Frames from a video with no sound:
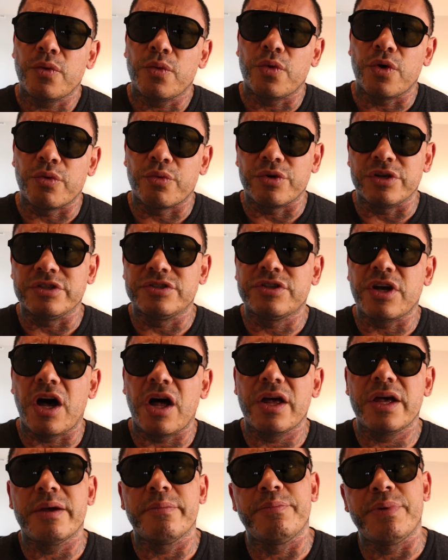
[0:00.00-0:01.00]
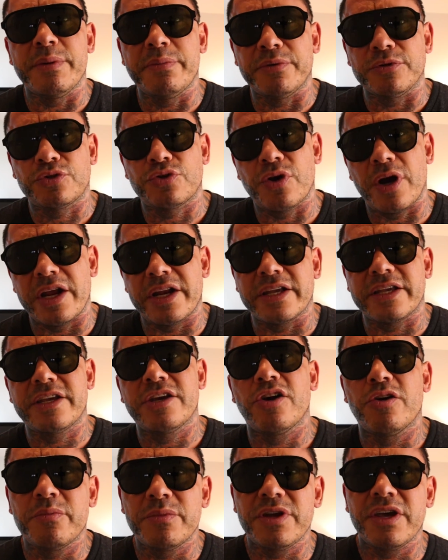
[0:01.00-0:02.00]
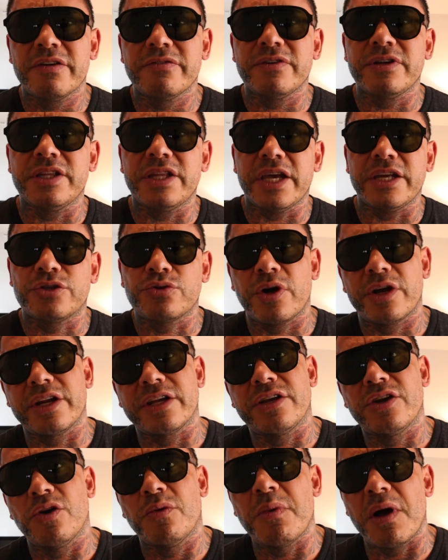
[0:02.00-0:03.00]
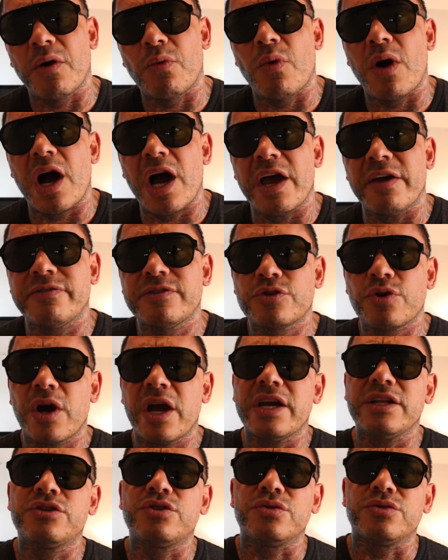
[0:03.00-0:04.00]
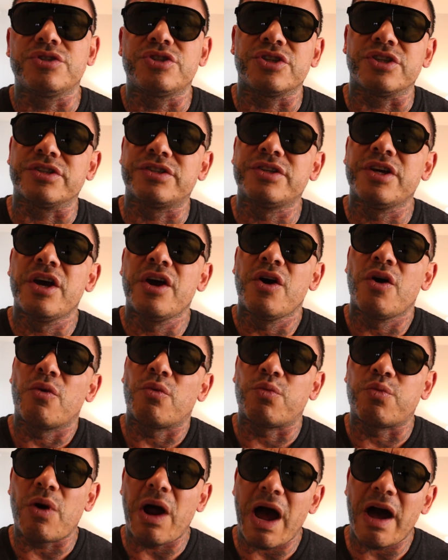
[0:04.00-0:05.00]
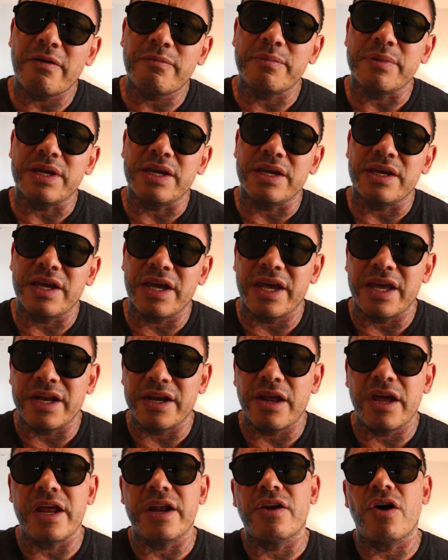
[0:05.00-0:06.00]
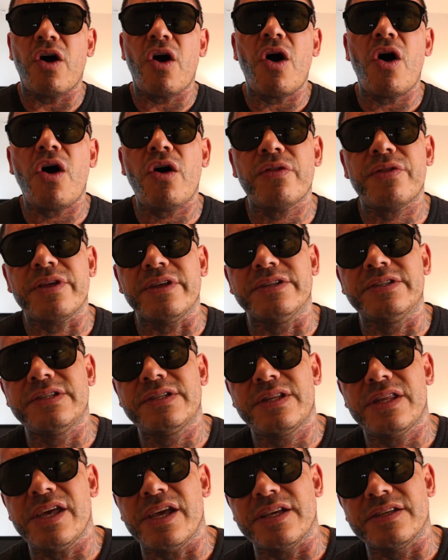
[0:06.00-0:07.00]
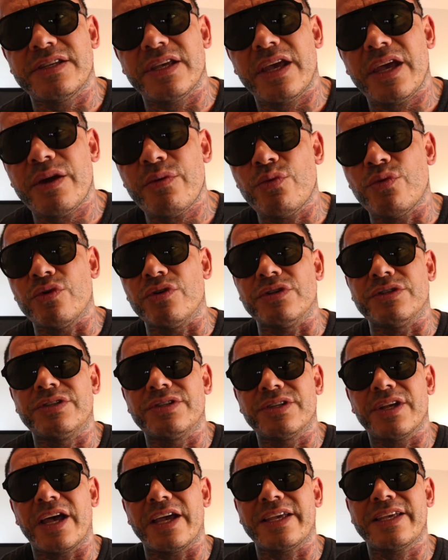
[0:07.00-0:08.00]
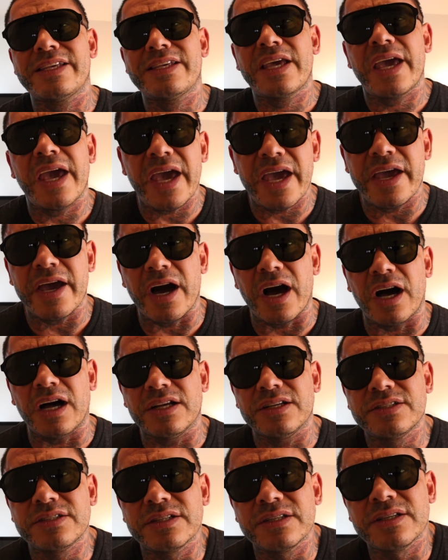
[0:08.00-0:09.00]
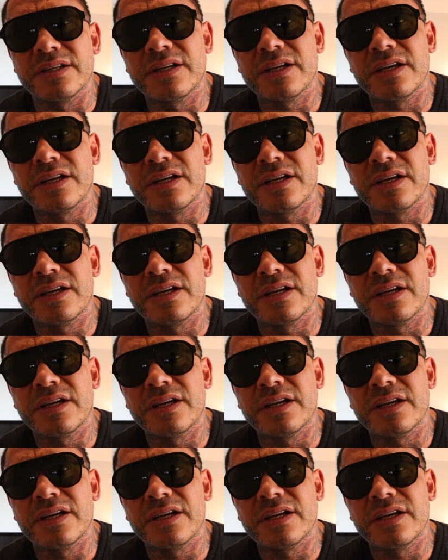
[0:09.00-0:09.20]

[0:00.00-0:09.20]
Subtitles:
would result in people trying to kill me every day, trying to kill my wife, trying to just rob me and all these things. It was like chaos.